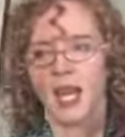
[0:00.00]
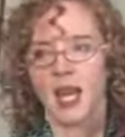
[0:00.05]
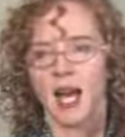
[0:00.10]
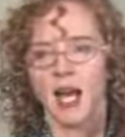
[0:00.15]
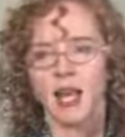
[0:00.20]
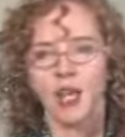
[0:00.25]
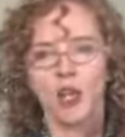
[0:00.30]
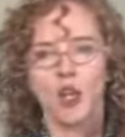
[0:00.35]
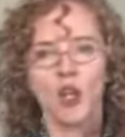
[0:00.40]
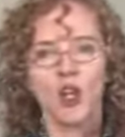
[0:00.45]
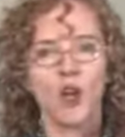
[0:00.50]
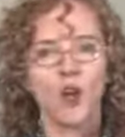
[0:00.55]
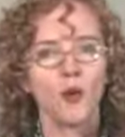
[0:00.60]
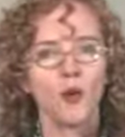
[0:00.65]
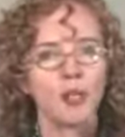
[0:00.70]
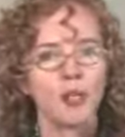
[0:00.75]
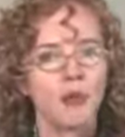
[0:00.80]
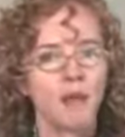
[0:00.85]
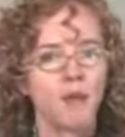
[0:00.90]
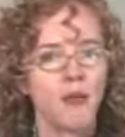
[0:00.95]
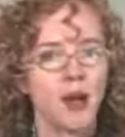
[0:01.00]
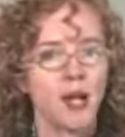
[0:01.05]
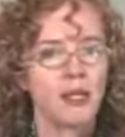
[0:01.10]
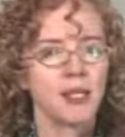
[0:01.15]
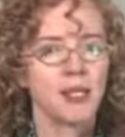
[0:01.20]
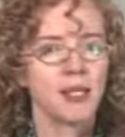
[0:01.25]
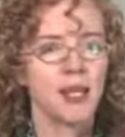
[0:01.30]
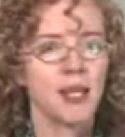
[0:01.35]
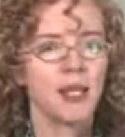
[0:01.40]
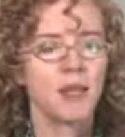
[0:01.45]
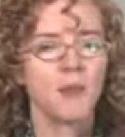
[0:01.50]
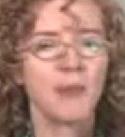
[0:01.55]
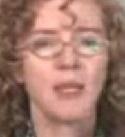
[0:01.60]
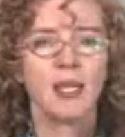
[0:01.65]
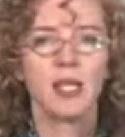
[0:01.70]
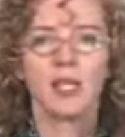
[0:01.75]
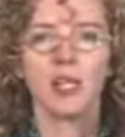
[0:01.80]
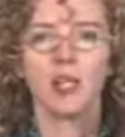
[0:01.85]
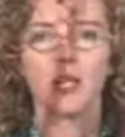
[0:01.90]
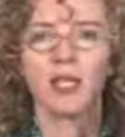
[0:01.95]
I know that the mindset of the
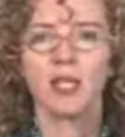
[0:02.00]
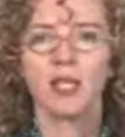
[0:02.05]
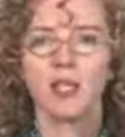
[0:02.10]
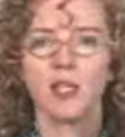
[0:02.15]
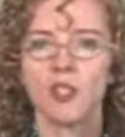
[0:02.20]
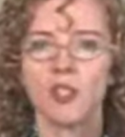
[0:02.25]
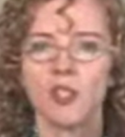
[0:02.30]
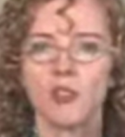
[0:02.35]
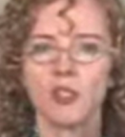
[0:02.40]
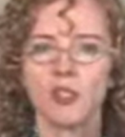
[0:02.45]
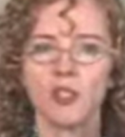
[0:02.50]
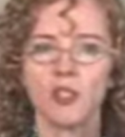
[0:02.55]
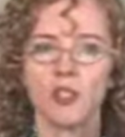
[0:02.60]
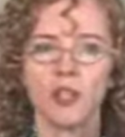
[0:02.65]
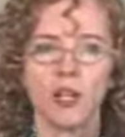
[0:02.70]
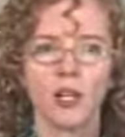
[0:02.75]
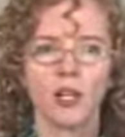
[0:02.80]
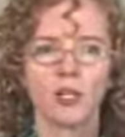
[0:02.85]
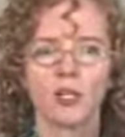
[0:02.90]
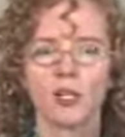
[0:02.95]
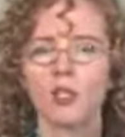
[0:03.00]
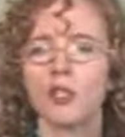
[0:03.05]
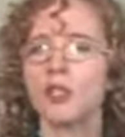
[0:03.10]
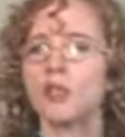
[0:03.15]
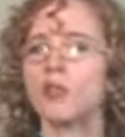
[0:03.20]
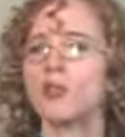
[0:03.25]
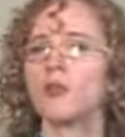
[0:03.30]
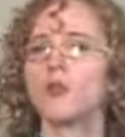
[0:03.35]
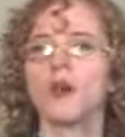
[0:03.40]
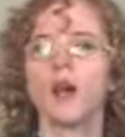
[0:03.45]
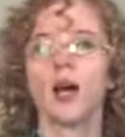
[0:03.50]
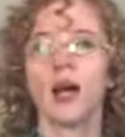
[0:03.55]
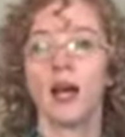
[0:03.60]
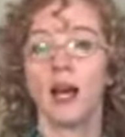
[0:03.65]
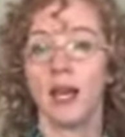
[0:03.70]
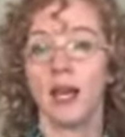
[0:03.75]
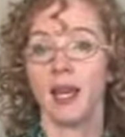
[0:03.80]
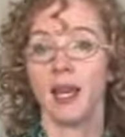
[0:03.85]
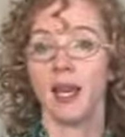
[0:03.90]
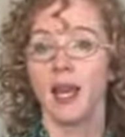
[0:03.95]
beginner is to
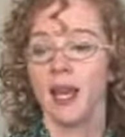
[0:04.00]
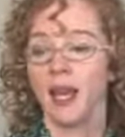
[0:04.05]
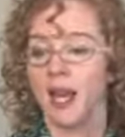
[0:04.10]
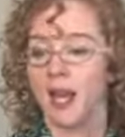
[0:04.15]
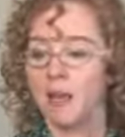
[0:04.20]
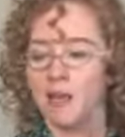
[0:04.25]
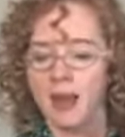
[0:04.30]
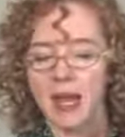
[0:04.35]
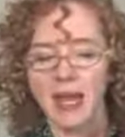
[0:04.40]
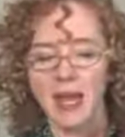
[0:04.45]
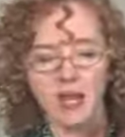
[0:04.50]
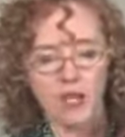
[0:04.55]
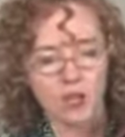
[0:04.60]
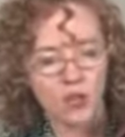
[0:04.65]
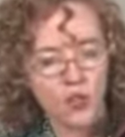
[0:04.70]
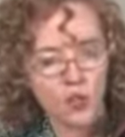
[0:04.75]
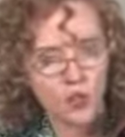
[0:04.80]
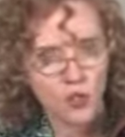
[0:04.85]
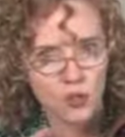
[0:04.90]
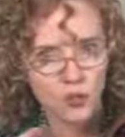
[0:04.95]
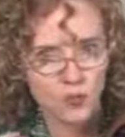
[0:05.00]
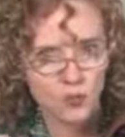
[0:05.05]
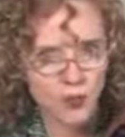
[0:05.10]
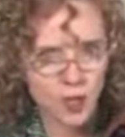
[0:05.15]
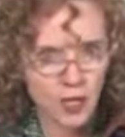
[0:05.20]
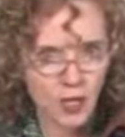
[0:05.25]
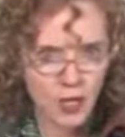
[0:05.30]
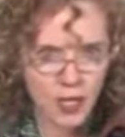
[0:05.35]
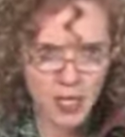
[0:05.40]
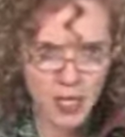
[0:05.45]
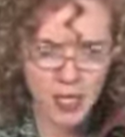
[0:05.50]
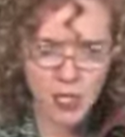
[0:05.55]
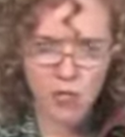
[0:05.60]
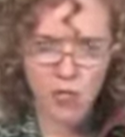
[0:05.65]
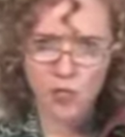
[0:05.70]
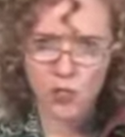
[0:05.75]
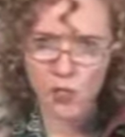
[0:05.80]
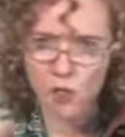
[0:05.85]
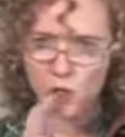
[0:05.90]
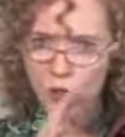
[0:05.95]
try and make a very
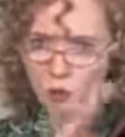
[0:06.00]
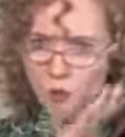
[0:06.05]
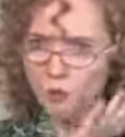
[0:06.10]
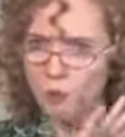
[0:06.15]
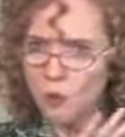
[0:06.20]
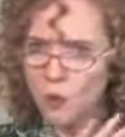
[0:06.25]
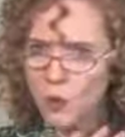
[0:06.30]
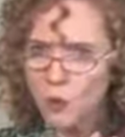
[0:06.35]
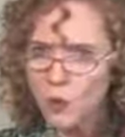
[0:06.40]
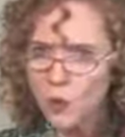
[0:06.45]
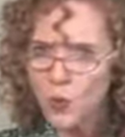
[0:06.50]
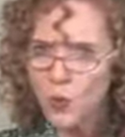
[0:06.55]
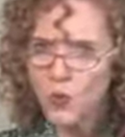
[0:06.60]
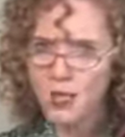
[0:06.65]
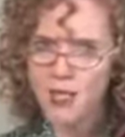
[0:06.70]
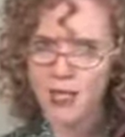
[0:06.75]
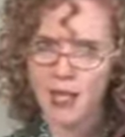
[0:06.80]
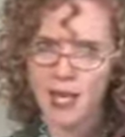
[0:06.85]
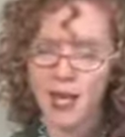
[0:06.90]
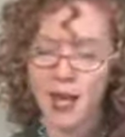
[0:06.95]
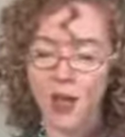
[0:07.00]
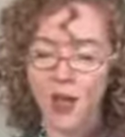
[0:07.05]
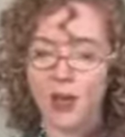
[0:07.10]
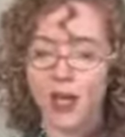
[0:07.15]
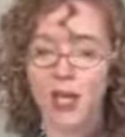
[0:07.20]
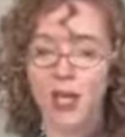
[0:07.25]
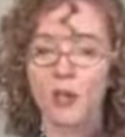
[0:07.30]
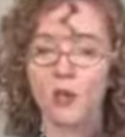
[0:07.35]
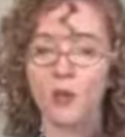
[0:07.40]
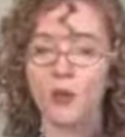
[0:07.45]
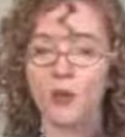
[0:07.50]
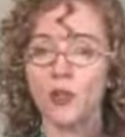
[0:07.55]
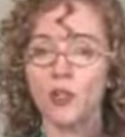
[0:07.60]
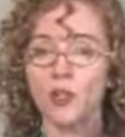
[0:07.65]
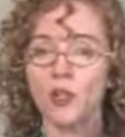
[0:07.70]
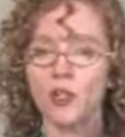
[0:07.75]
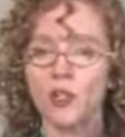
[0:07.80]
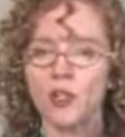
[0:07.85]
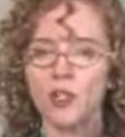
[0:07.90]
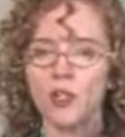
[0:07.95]
smooth sound, and in order
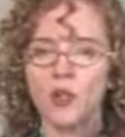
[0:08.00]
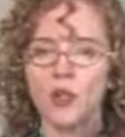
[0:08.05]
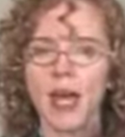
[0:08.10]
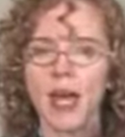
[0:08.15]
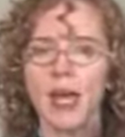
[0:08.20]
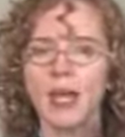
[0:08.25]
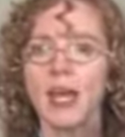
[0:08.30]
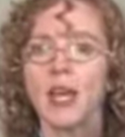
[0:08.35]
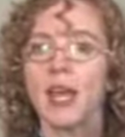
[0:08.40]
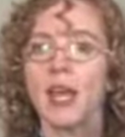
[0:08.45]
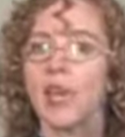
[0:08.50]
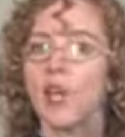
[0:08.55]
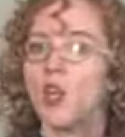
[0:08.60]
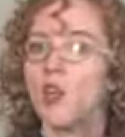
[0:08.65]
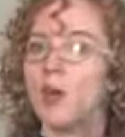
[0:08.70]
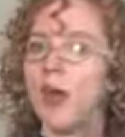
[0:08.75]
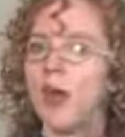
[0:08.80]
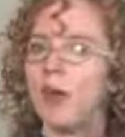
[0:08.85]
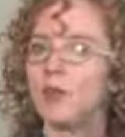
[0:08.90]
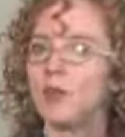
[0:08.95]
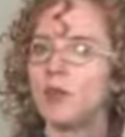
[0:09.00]
to do that, you have